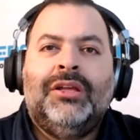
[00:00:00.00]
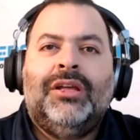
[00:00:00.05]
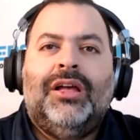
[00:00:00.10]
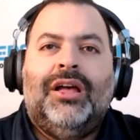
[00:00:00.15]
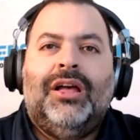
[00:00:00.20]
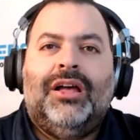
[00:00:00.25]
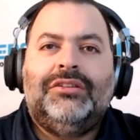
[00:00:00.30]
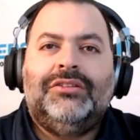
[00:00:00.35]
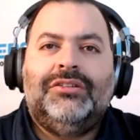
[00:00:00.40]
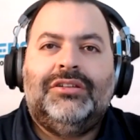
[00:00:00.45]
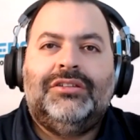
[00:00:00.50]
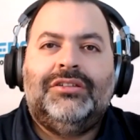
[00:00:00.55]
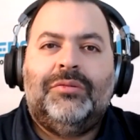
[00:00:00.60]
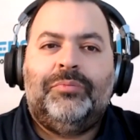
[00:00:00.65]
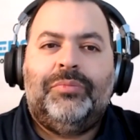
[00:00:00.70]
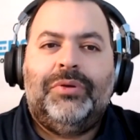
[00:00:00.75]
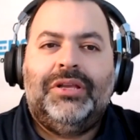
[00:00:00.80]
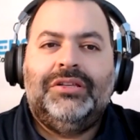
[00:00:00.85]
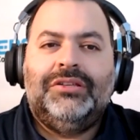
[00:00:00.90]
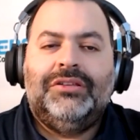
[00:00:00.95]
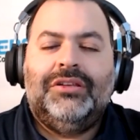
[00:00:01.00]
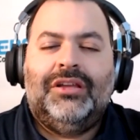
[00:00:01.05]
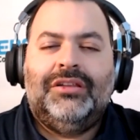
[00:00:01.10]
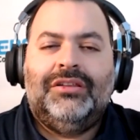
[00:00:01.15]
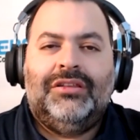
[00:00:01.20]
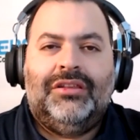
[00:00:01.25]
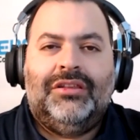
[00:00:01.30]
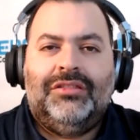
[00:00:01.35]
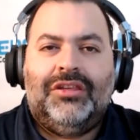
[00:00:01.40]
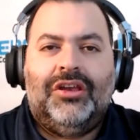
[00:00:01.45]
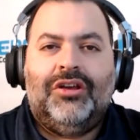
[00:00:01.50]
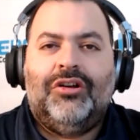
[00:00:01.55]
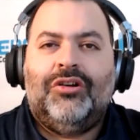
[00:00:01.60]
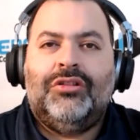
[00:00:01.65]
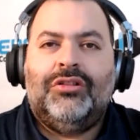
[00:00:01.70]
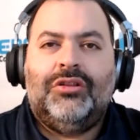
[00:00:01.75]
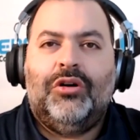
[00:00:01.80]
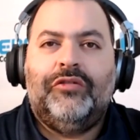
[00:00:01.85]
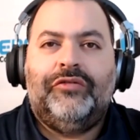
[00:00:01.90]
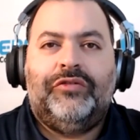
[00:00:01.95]
Uh, And you end up paying, and they
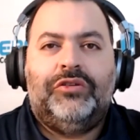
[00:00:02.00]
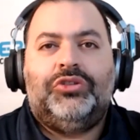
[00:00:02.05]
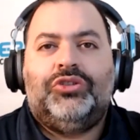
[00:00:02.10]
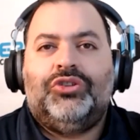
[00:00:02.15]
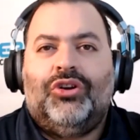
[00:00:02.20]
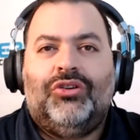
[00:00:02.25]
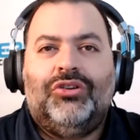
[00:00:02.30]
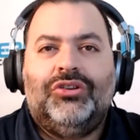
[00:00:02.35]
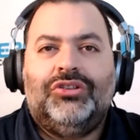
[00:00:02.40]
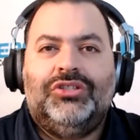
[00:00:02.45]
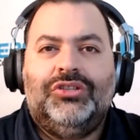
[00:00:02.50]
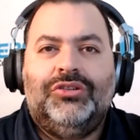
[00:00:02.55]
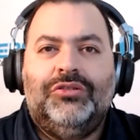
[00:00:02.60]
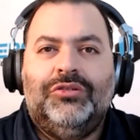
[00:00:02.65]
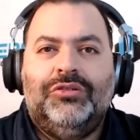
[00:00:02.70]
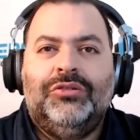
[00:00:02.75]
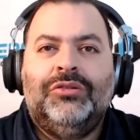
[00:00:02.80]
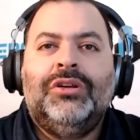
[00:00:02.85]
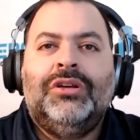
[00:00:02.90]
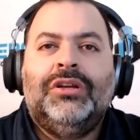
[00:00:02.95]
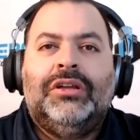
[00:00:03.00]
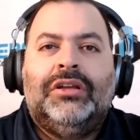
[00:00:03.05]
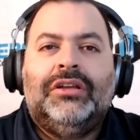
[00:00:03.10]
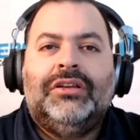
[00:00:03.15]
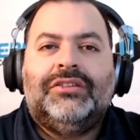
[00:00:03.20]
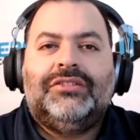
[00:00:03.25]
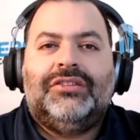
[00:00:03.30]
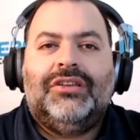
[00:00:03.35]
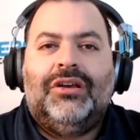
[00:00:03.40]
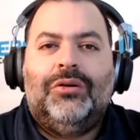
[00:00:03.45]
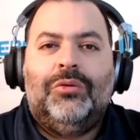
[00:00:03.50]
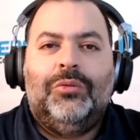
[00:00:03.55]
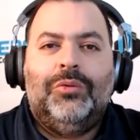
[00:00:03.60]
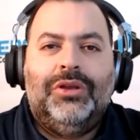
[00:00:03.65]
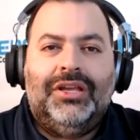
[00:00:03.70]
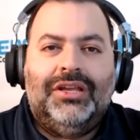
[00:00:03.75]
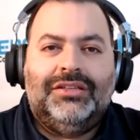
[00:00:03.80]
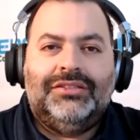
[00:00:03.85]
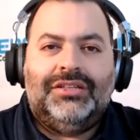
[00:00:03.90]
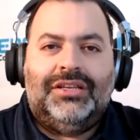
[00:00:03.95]
all overcharge you. So yeah.
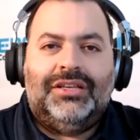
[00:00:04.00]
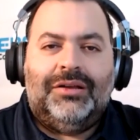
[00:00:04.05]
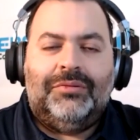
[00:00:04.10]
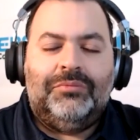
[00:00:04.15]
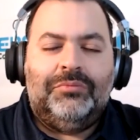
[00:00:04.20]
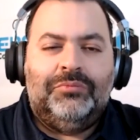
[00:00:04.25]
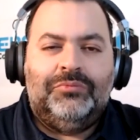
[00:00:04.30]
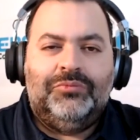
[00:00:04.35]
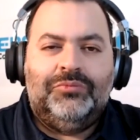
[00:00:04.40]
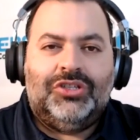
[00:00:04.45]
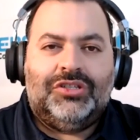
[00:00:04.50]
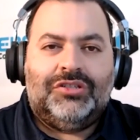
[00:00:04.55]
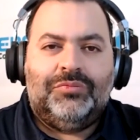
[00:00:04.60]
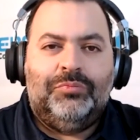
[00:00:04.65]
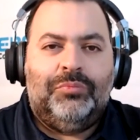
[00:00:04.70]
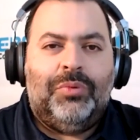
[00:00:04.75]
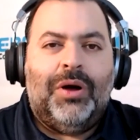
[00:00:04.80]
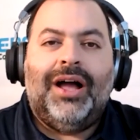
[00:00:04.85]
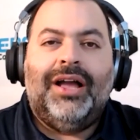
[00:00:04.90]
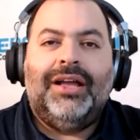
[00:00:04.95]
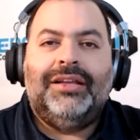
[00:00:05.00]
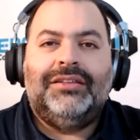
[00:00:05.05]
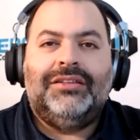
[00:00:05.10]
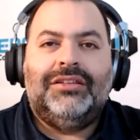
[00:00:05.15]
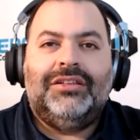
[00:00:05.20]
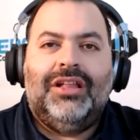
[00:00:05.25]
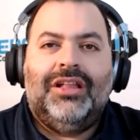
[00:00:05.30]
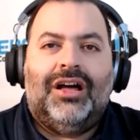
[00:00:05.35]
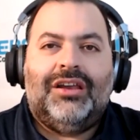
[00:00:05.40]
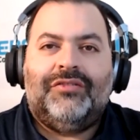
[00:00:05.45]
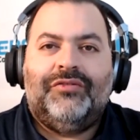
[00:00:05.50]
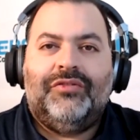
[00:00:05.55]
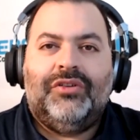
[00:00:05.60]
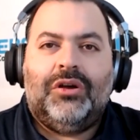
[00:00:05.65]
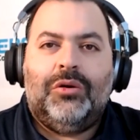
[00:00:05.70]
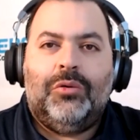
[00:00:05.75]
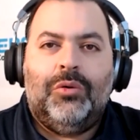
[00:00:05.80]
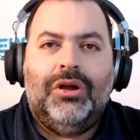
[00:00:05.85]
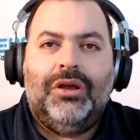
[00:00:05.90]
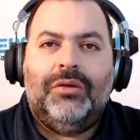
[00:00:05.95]
we ended up just buying a lot of
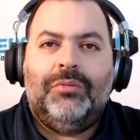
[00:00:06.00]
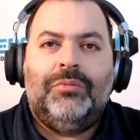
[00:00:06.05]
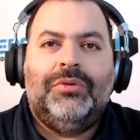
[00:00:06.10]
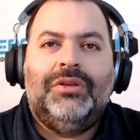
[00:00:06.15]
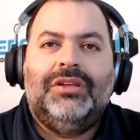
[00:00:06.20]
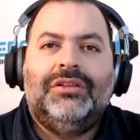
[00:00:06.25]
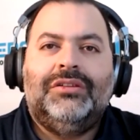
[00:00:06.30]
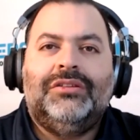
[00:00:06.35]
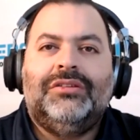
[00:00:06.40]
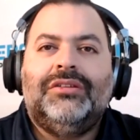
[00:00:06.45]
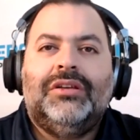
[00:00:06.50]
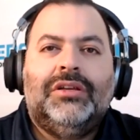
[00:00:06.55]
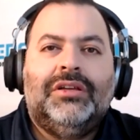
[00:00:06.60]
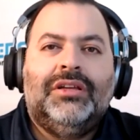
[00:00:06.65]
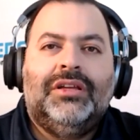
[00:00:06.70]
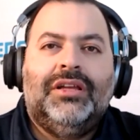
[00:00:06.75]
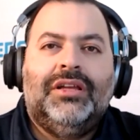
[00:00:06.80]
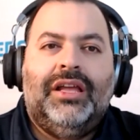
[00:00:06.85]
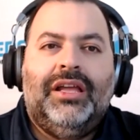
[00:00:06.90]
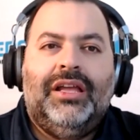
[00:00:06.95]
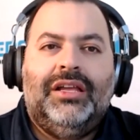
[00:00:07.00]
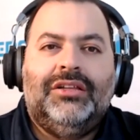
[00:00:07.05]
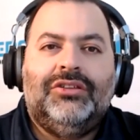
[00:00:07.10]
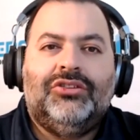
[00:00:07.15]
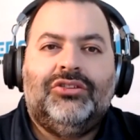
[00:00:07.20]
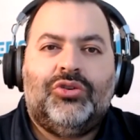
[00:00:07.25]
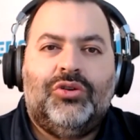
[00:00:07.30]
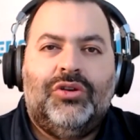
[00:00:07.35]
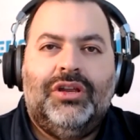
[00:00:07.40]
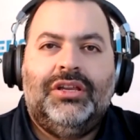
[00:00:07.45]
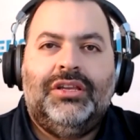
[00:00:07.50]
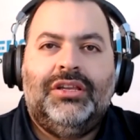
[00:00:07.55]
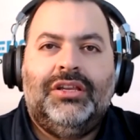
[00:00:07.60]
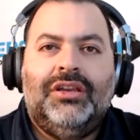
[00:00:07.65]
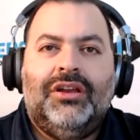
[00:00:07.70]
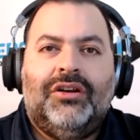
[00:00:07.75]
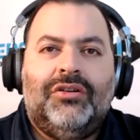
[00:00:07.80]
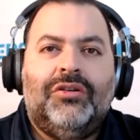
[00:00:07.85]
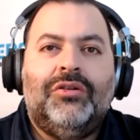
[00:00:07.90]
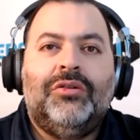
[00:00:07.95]
equipment and mm.
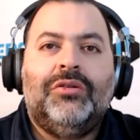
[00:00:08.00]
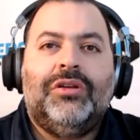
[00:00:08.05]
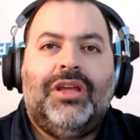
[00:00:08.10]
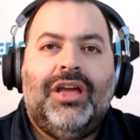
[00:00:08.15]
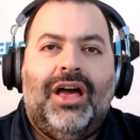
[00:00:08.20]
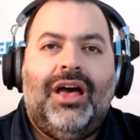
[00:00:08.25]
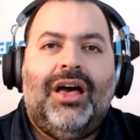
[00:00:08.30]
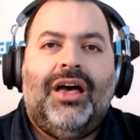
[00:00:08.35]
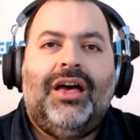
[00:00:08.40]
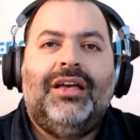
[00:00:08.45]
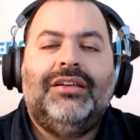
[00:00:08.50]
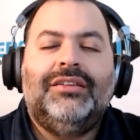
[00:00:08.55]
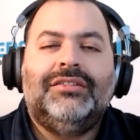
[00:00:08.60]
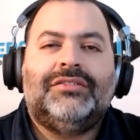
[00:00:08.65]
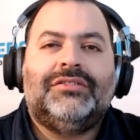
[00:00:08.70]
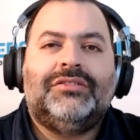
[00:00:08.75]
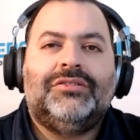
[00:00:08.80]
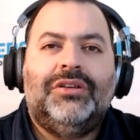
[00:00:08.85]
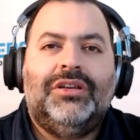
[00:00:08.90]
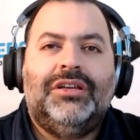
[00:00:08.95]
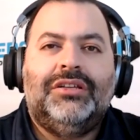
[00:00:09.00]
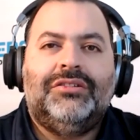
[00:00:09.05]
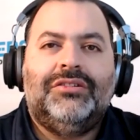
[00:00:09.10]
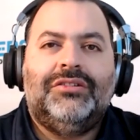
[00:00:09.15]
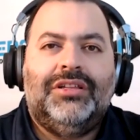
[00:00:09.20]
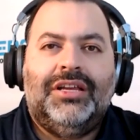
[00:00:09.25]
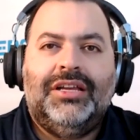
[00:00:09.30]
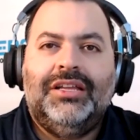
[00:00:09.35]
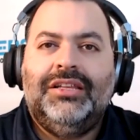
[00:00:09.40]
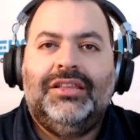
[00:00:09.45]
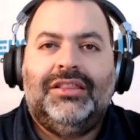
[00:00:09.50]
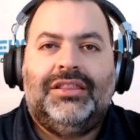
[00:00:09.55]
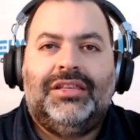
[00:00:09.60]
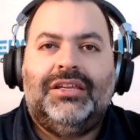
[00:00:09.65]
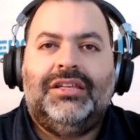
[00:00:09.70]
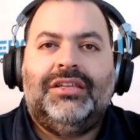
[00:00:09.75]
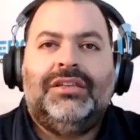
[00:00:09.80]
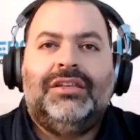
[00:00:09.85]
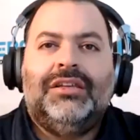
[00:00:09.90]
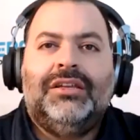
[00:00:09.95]
training our own guys to handle anything.